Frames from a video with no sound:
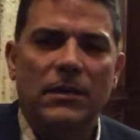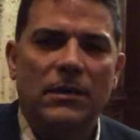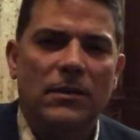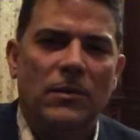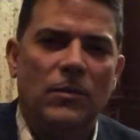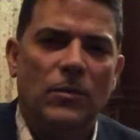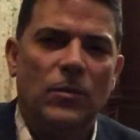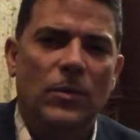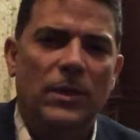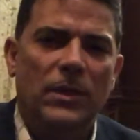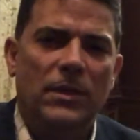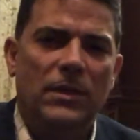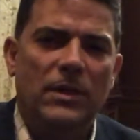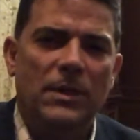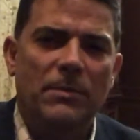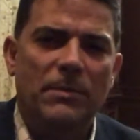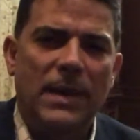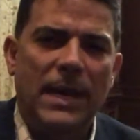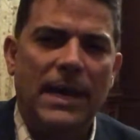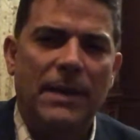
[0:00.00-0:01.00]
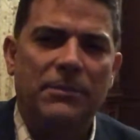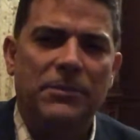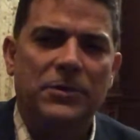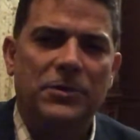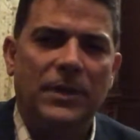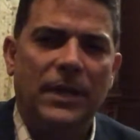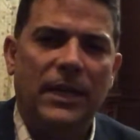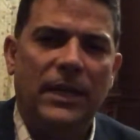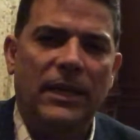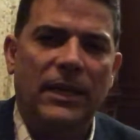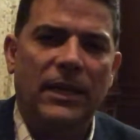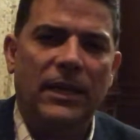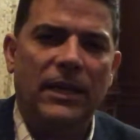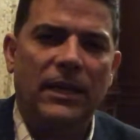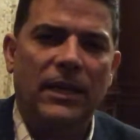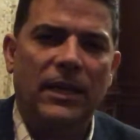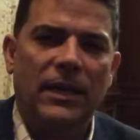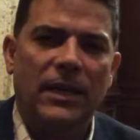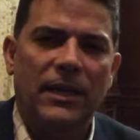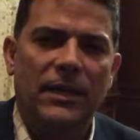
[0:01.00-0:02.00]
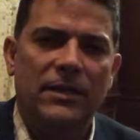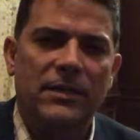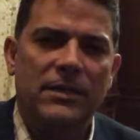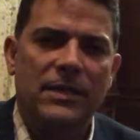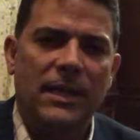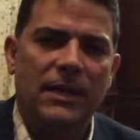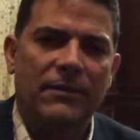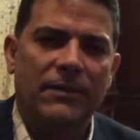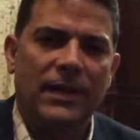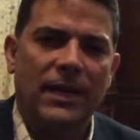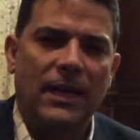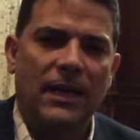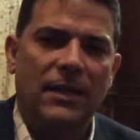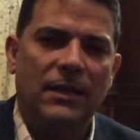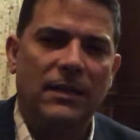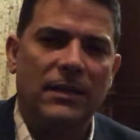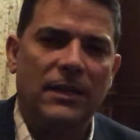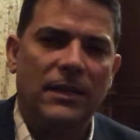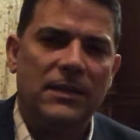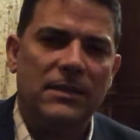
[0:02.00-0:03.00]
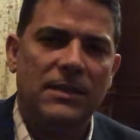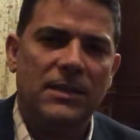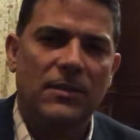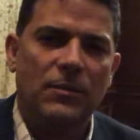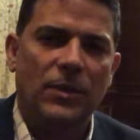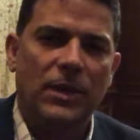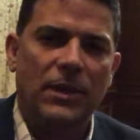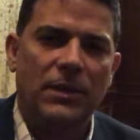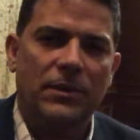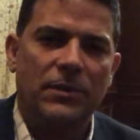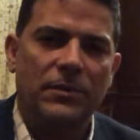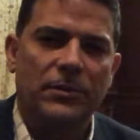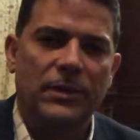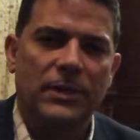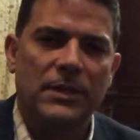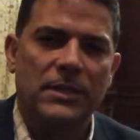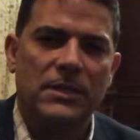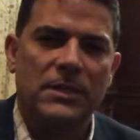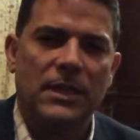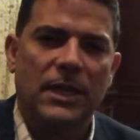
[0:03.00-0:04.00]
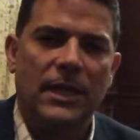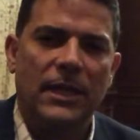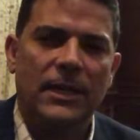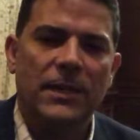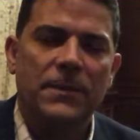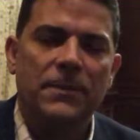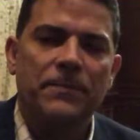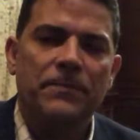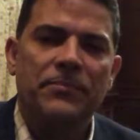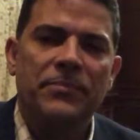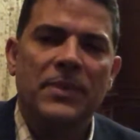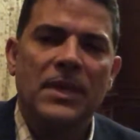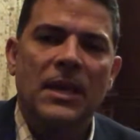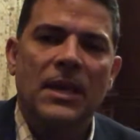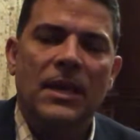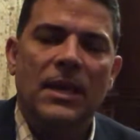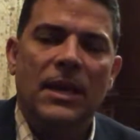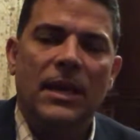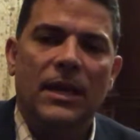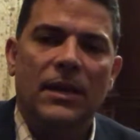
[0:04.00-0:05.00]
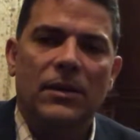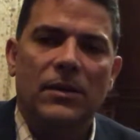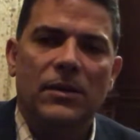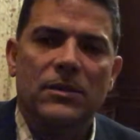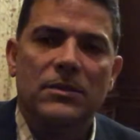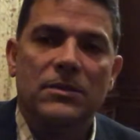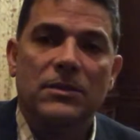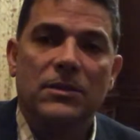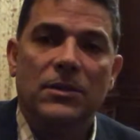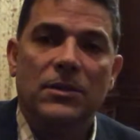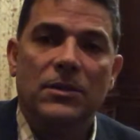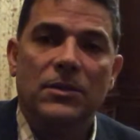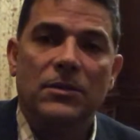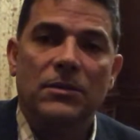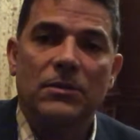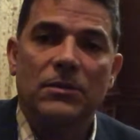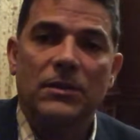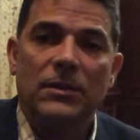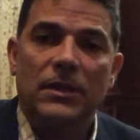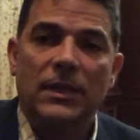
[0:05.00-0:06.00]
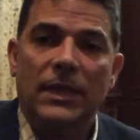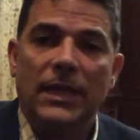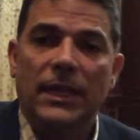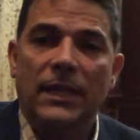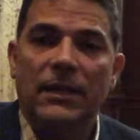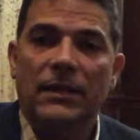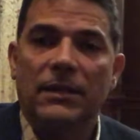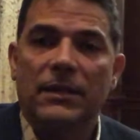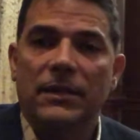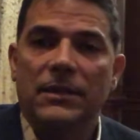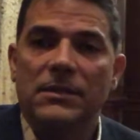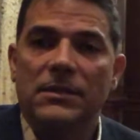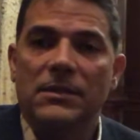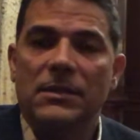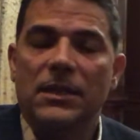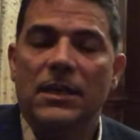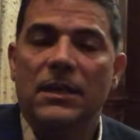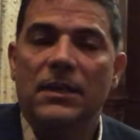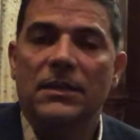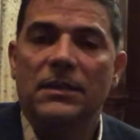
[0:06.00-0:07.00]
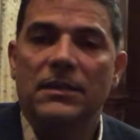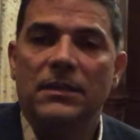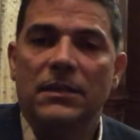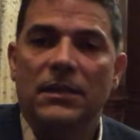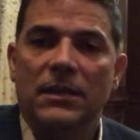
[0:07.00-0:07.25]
with the MAP training and David Allen as he went through Insight, and also the Getting Things Done